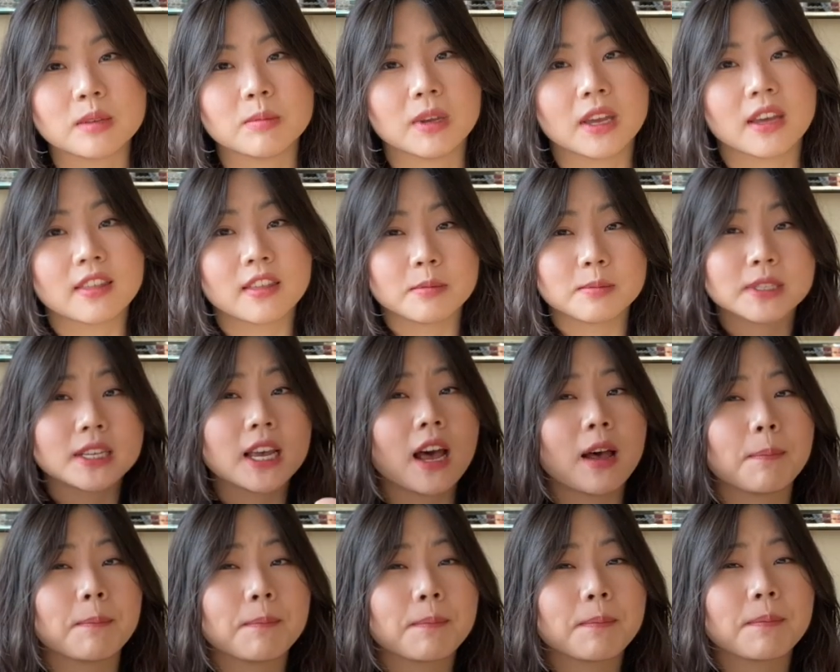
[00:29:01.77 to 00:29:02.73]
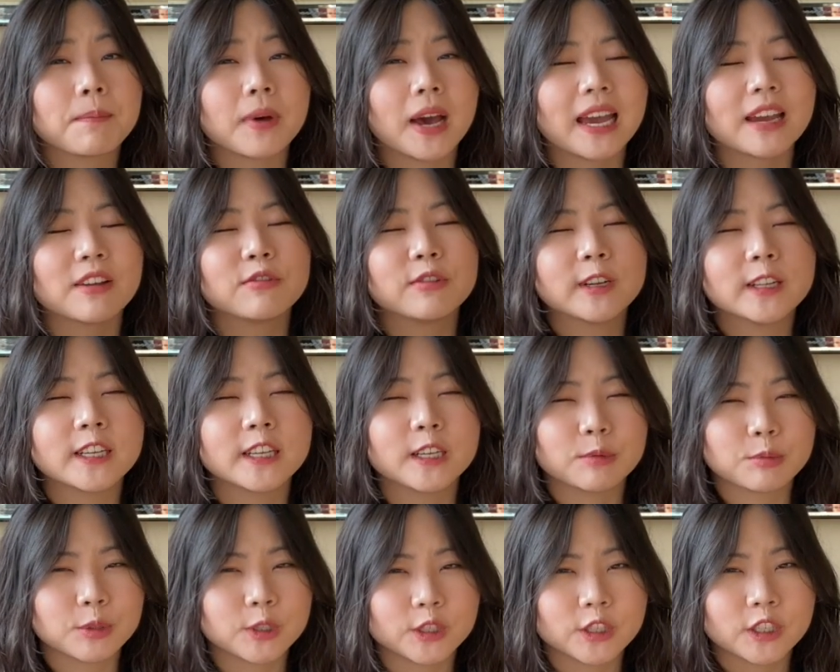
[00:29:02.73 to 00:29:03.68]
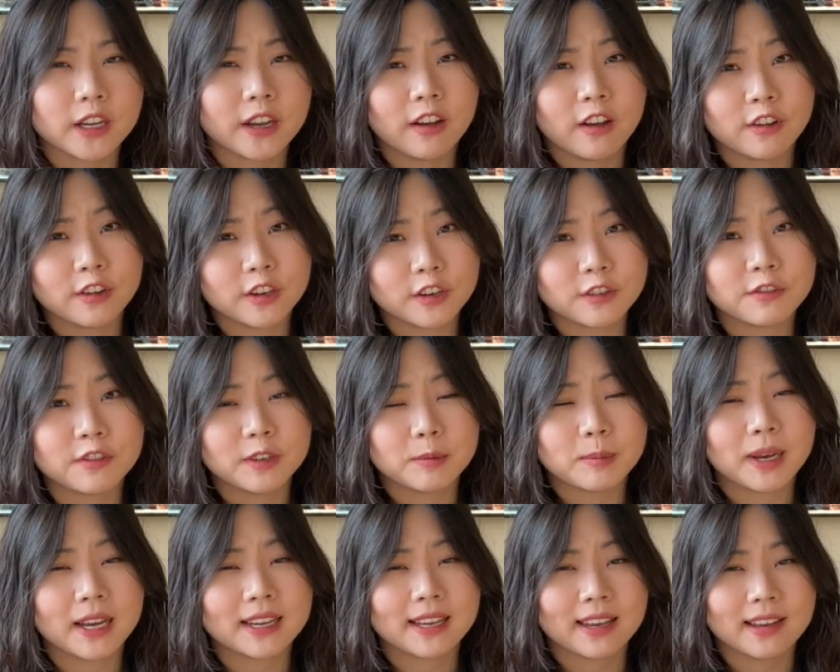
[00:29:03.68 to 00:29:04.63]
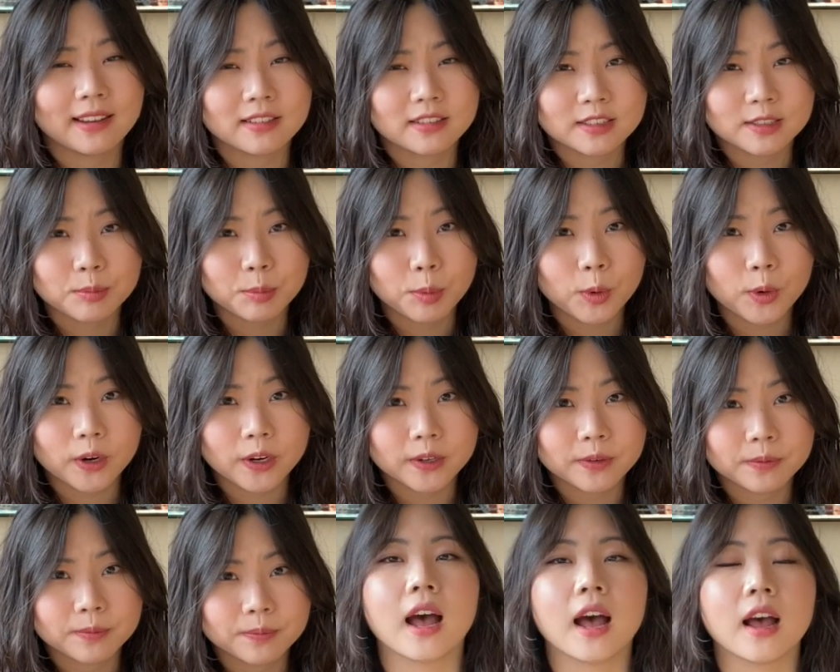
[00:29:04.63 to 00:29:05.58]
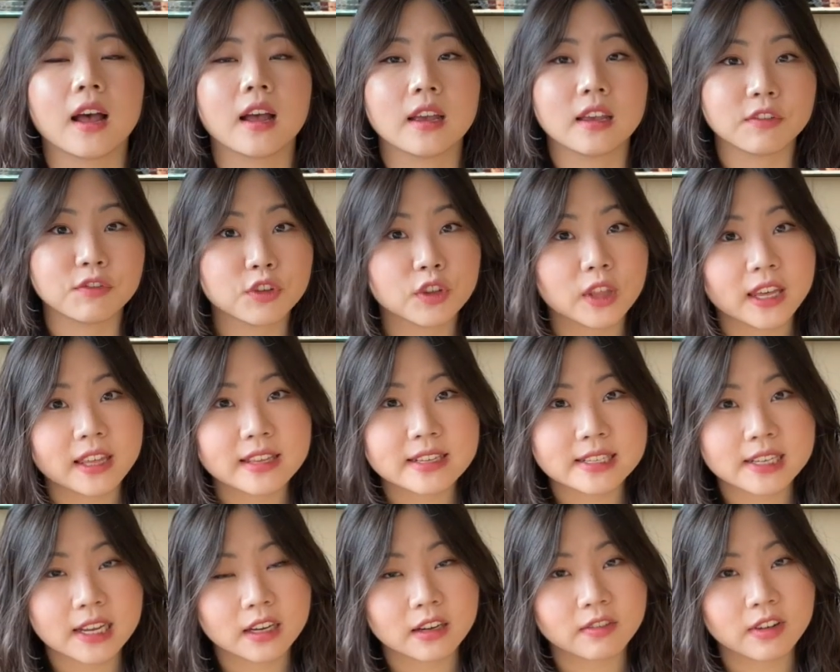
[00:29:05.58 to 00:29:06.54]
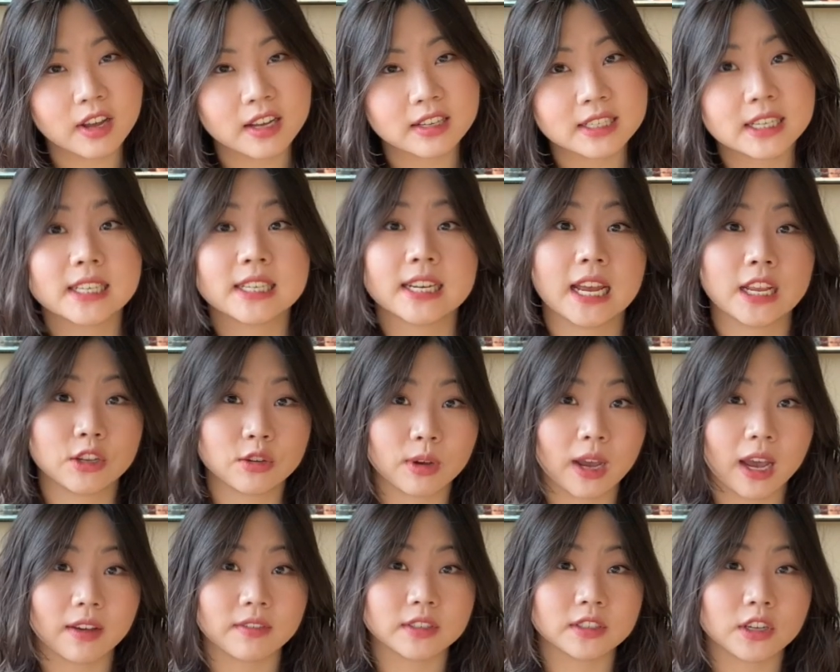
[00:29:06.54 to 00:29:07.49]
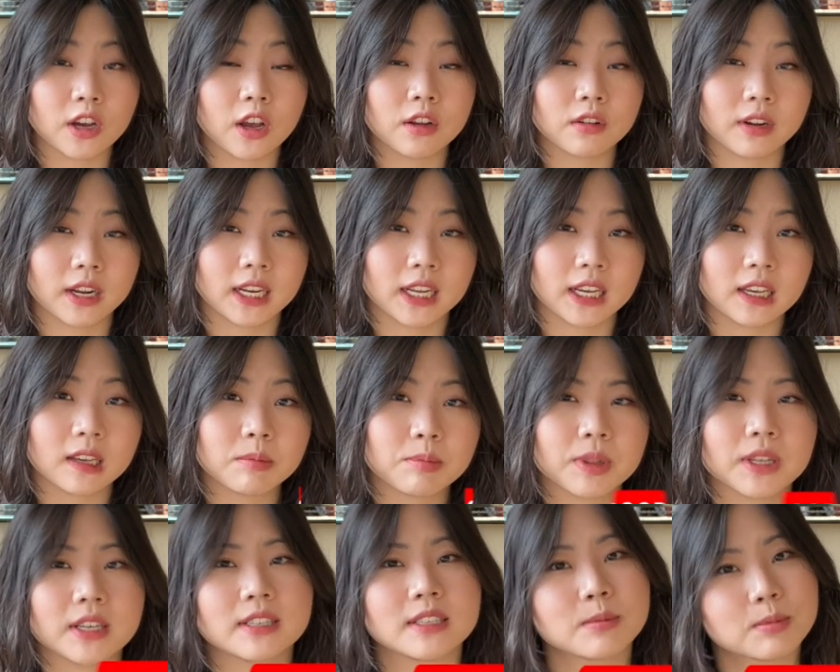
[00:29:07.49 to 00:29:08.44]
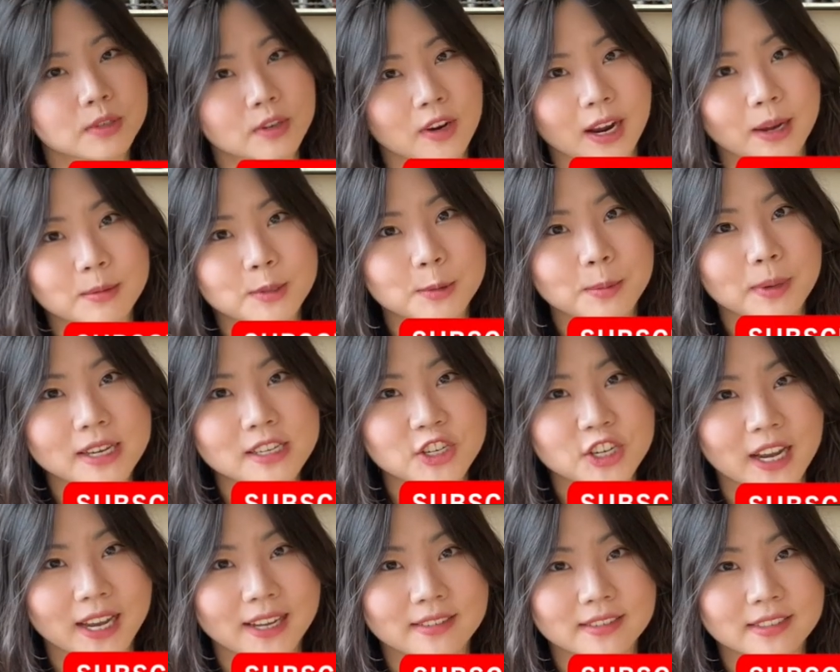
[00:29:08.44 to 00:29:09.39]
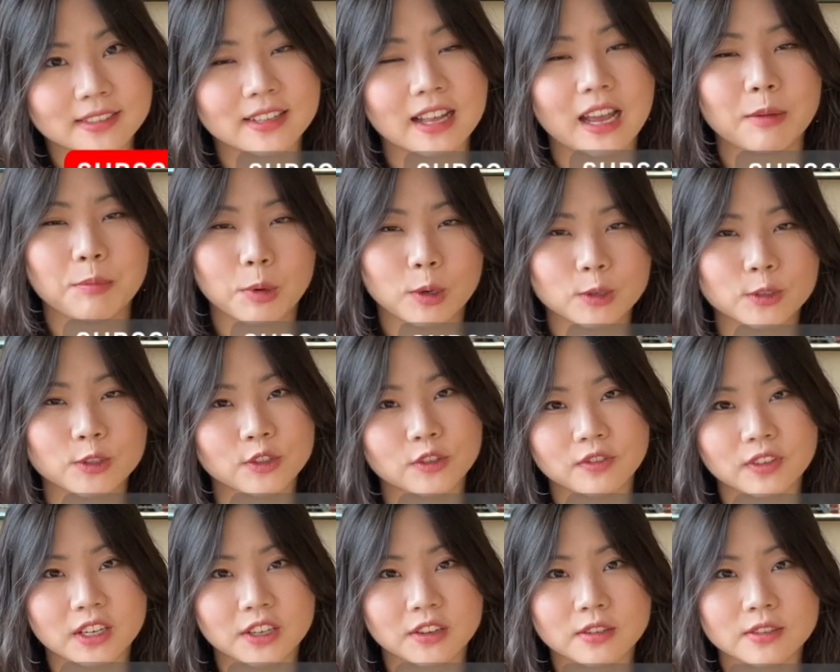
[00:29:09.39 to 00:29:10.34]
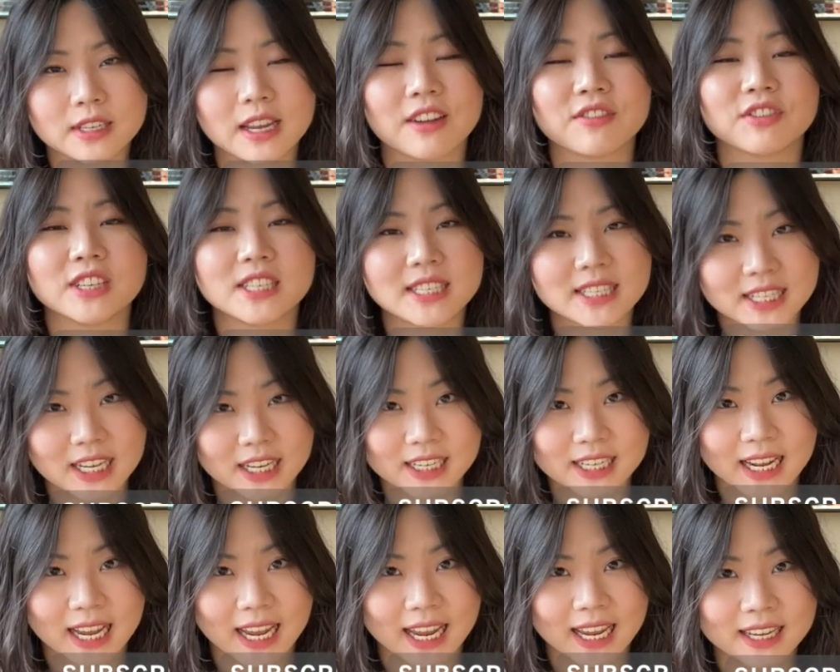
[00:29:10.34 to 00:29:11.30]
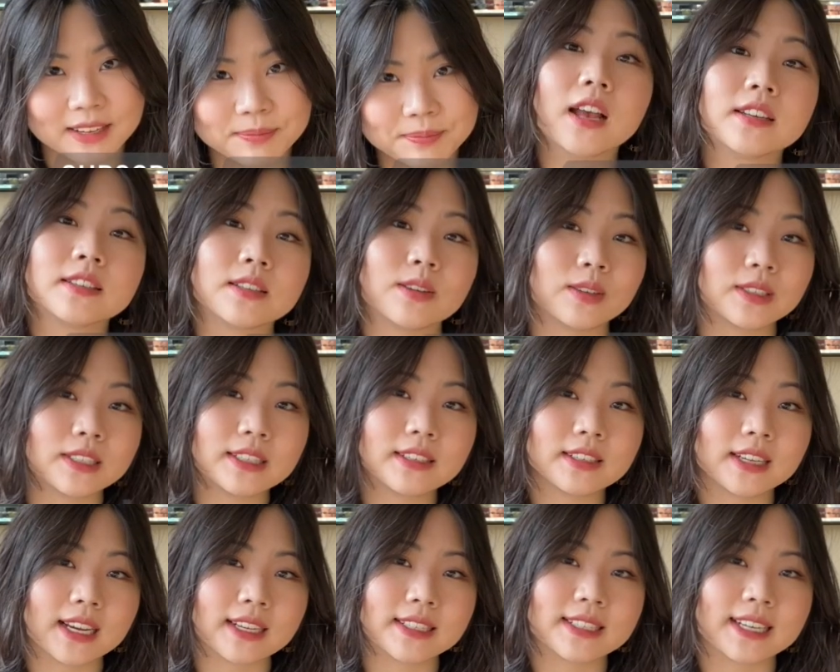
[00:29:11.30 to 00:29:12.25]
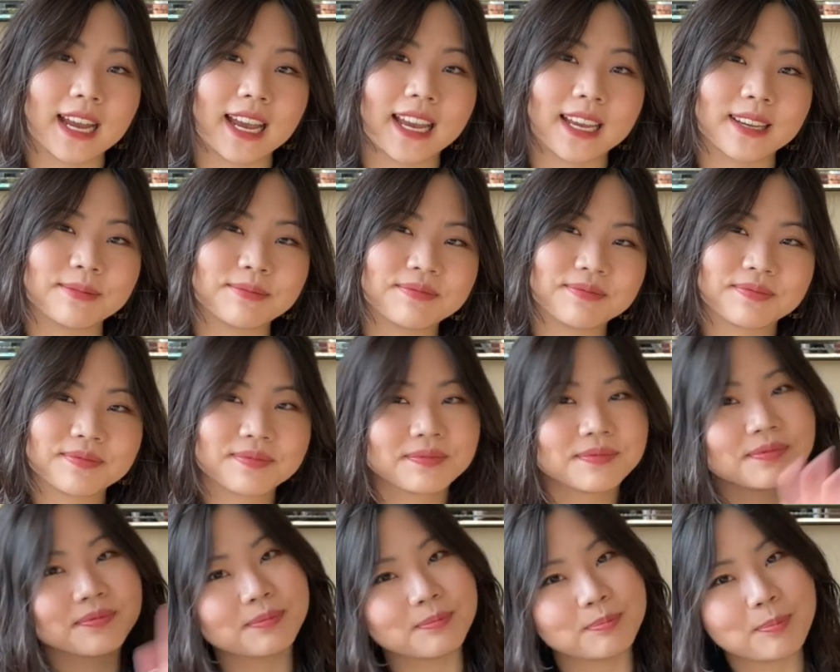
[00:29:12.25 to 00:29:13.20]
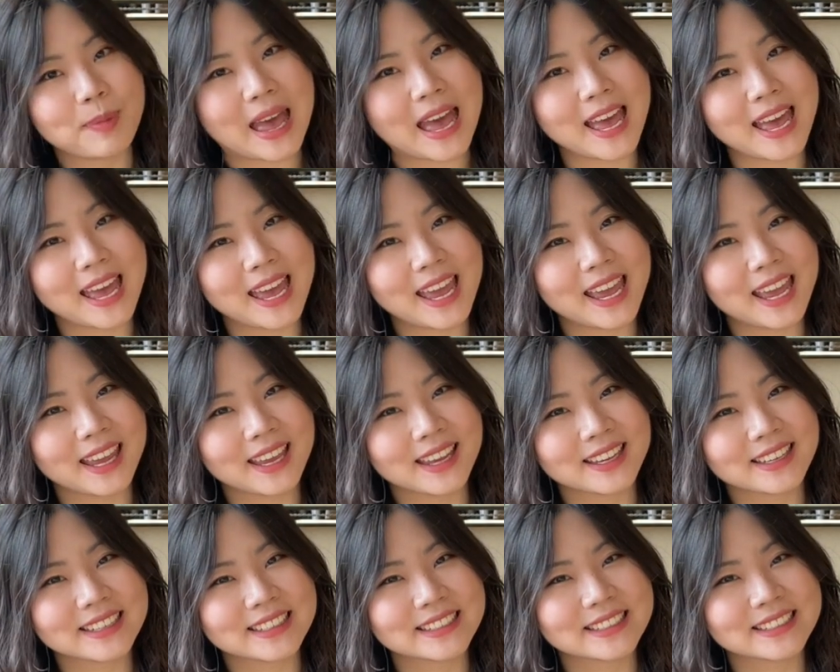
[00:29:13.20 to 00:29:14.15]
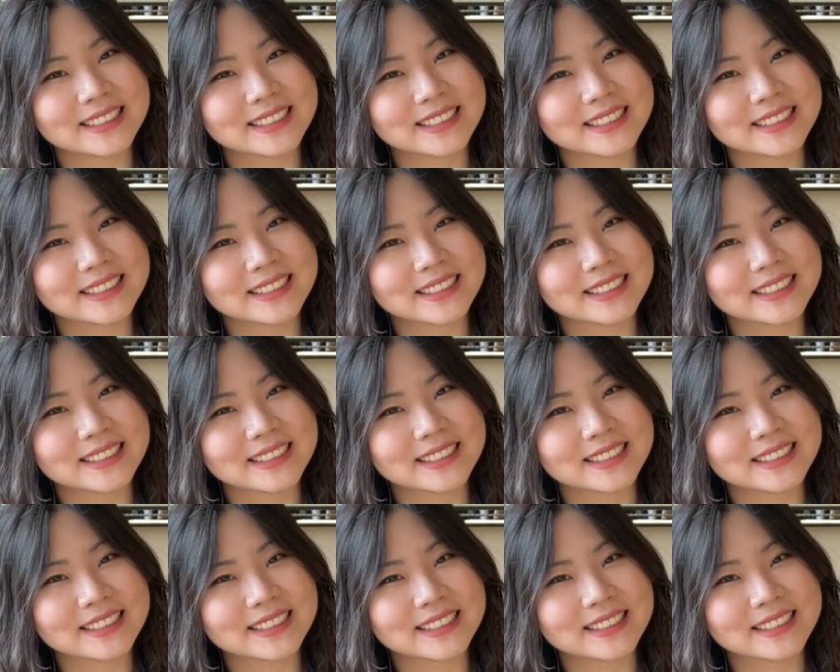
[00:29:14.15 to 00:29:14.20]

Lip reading: me a thumbs up. I really appreciate all your feedback and support. If you like this kind of content and you haven't already, please subscribe to my channel. I post new videos every Sunday. So until next time, bye!